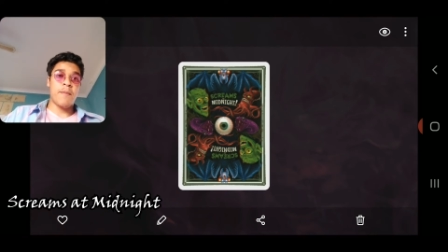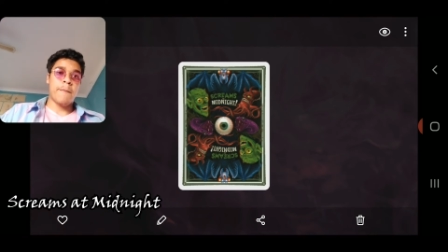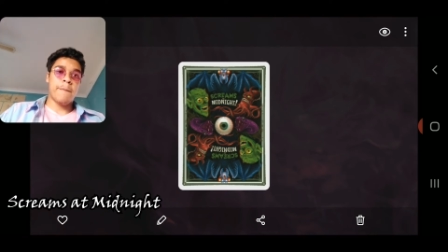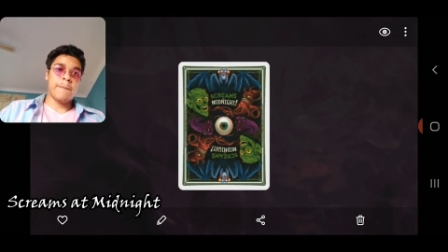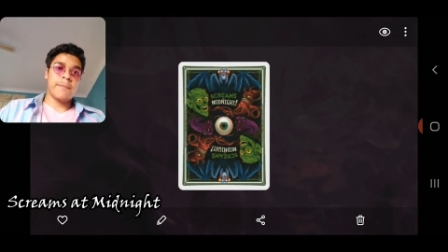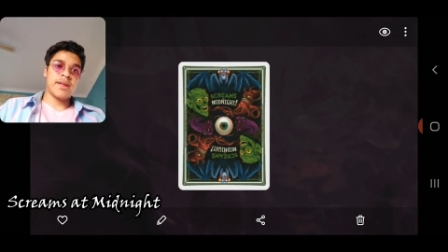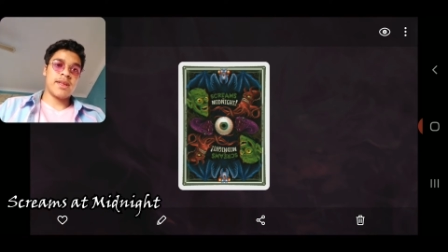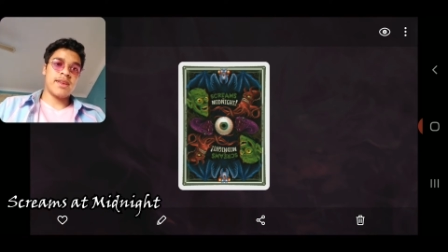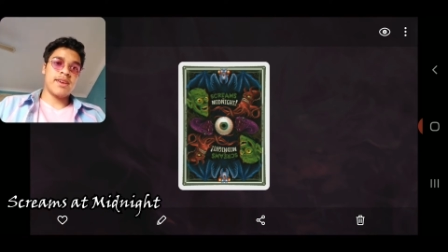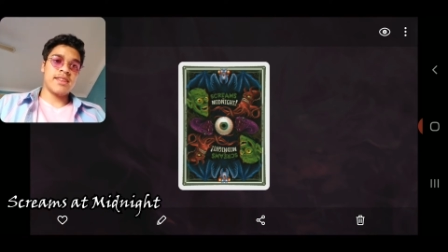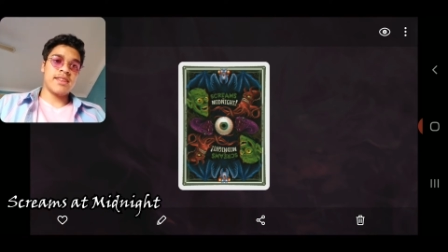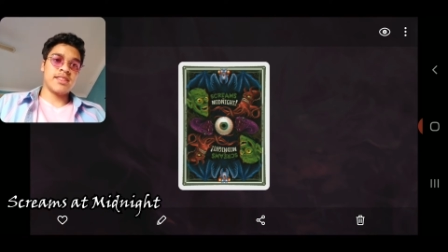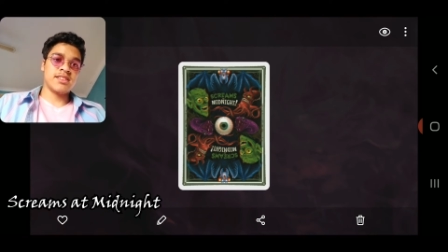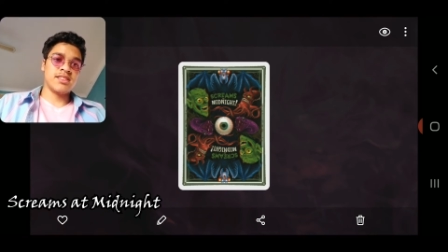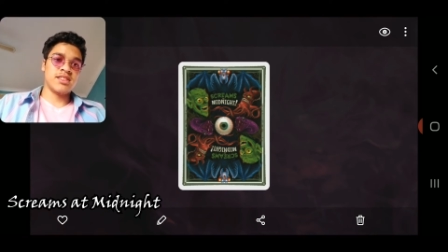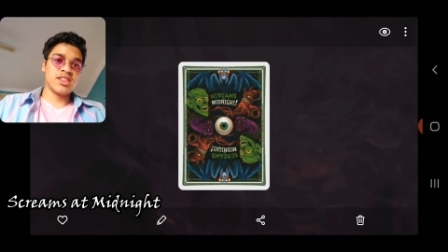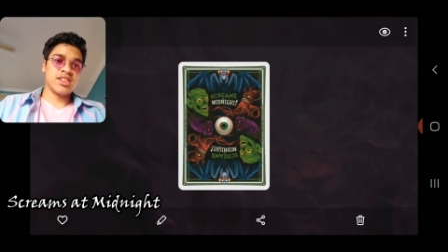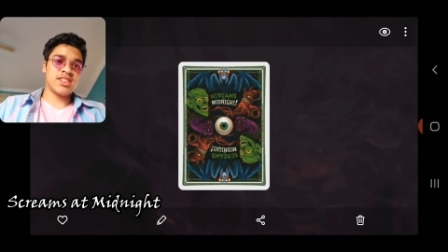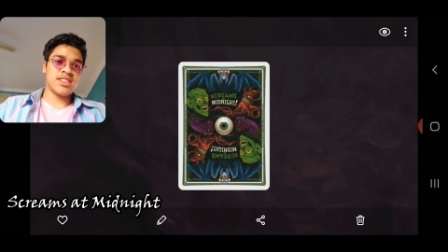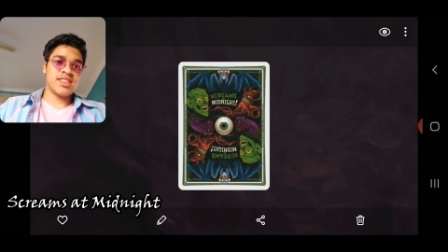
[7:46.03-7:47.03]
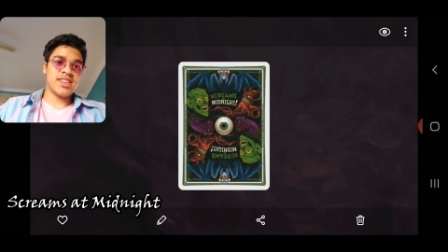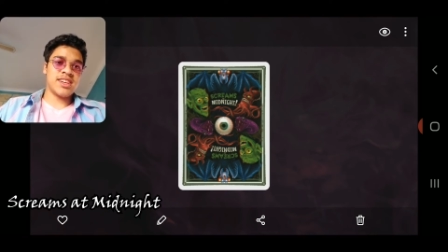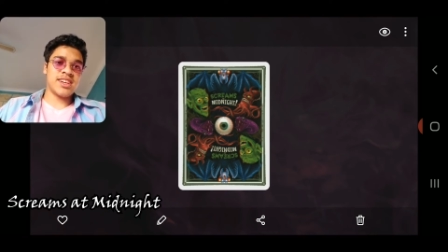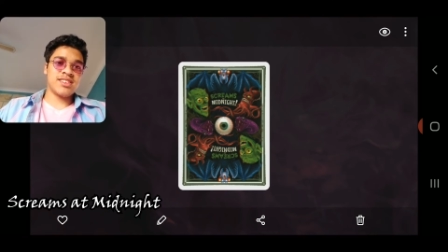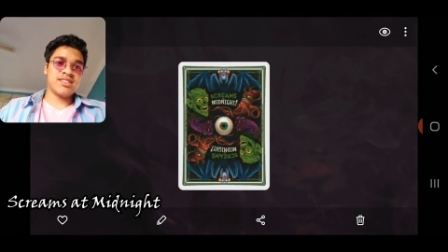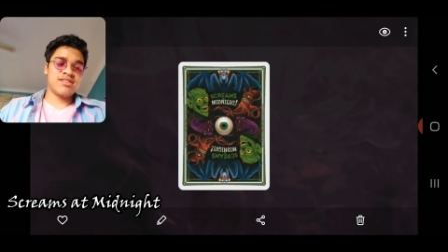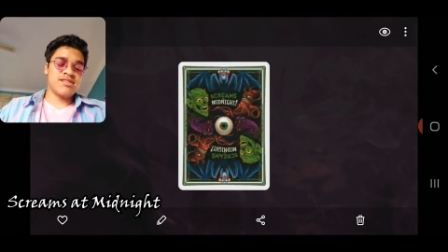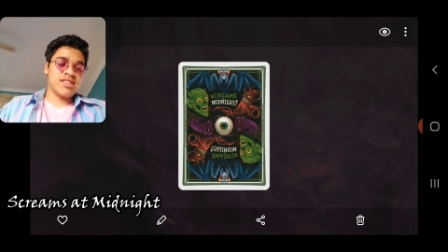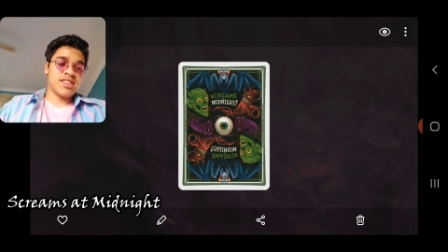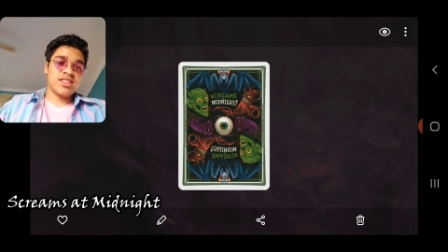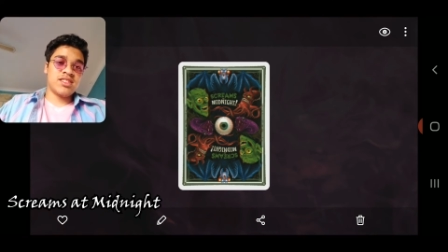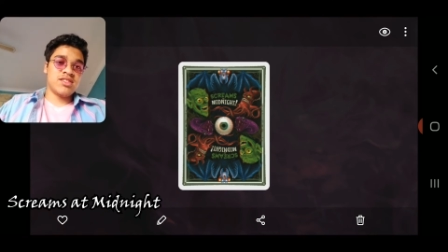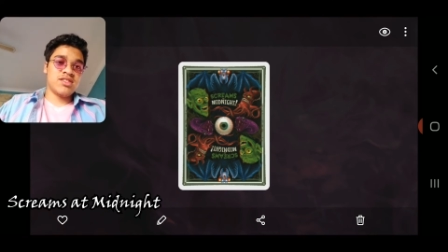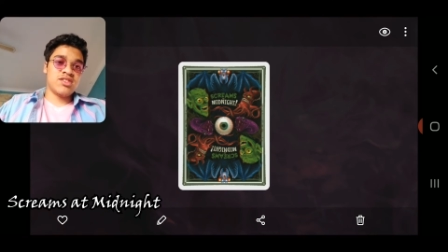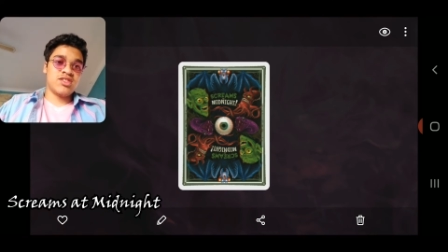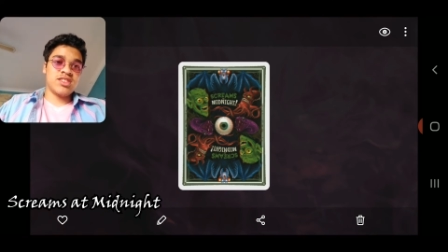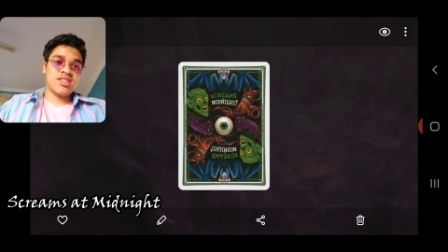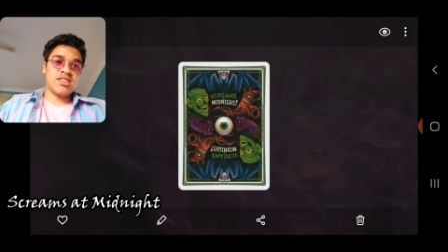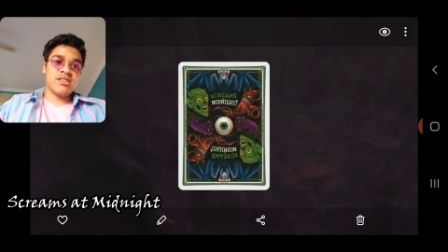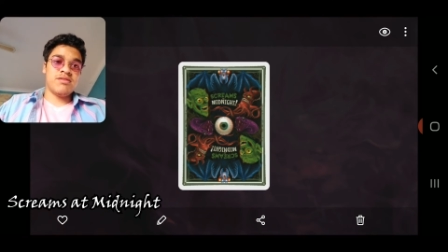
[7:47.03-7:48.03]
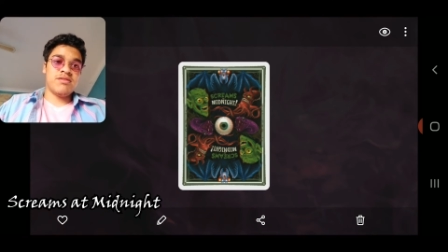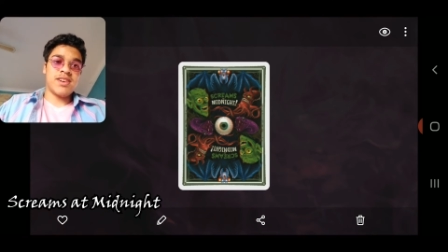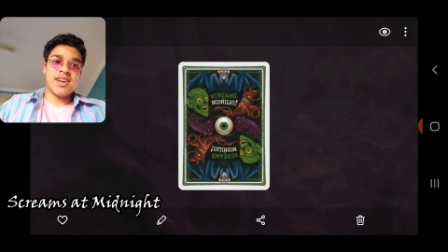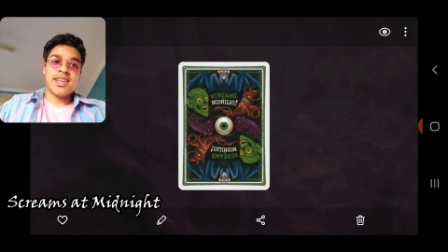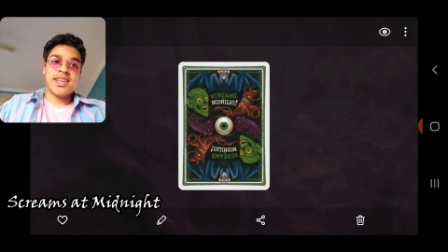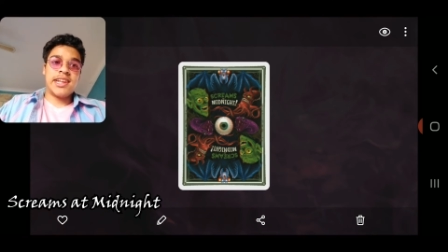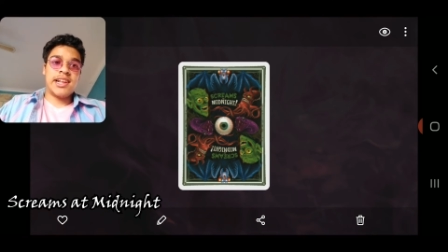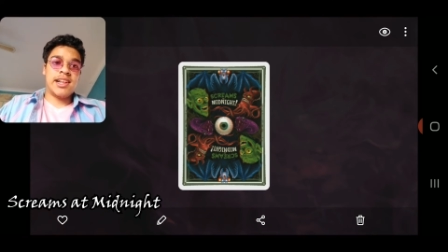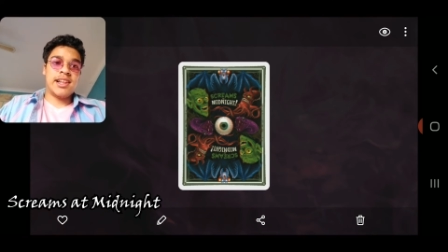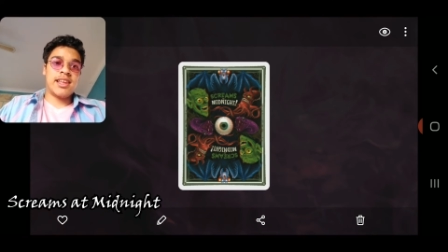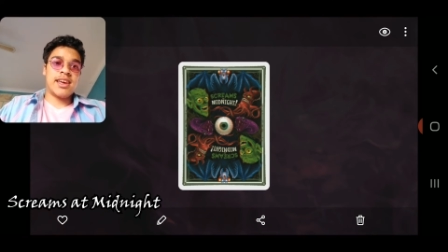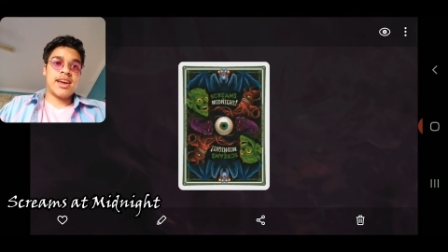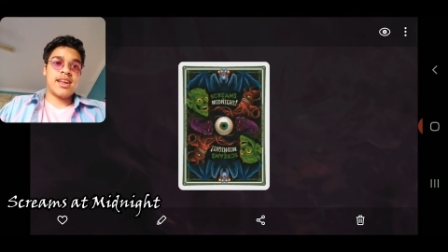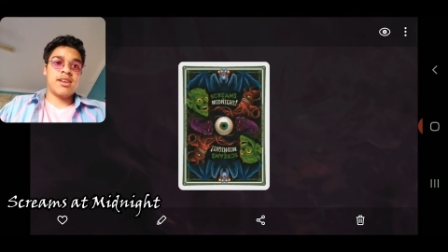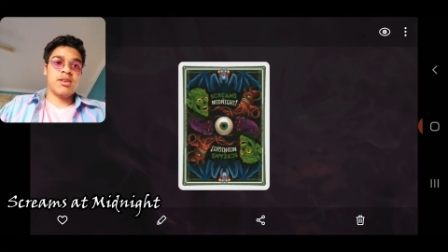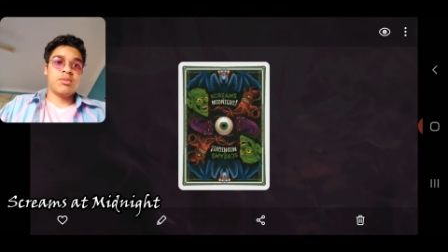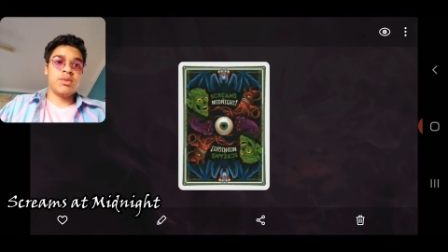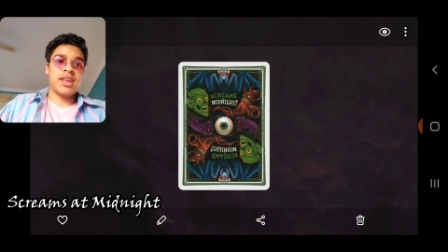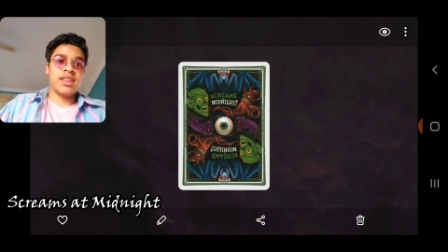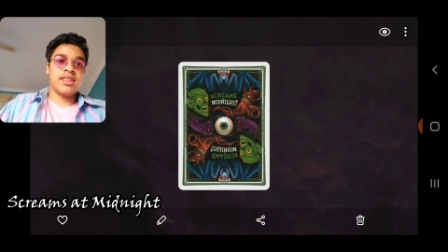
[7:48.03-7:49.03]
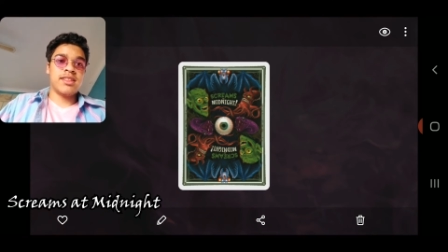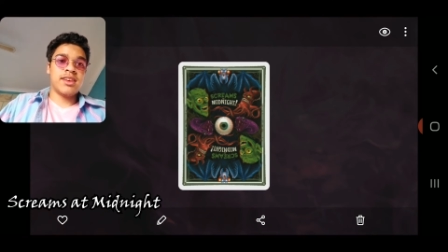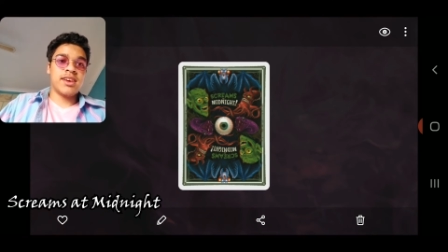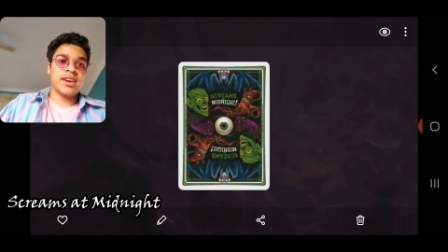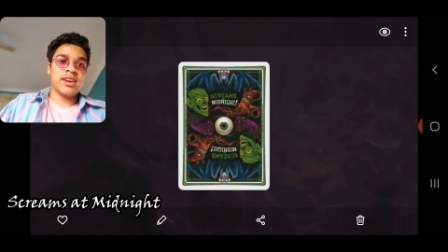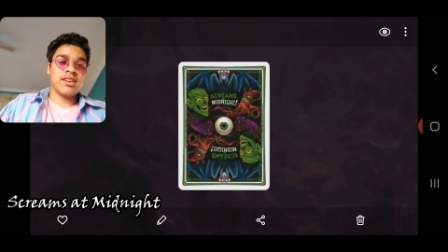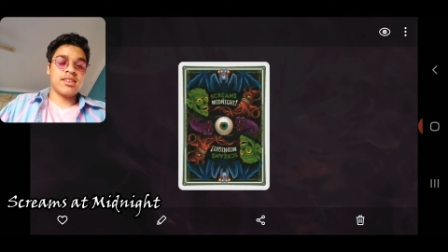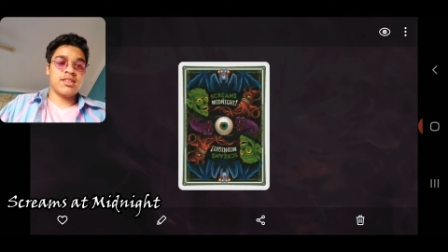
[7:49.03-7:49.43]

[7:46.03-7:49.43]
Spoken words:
But yeah, this looks like this is just a fun little Halloween deck.